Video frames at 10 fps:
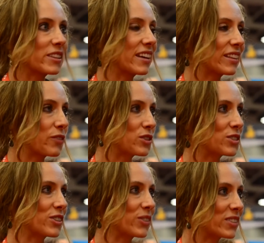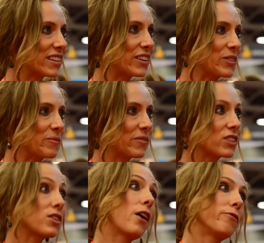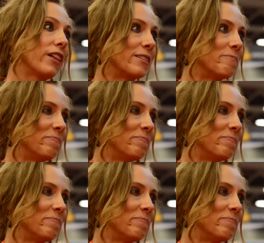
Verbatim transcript: that they love to do. So that's offline.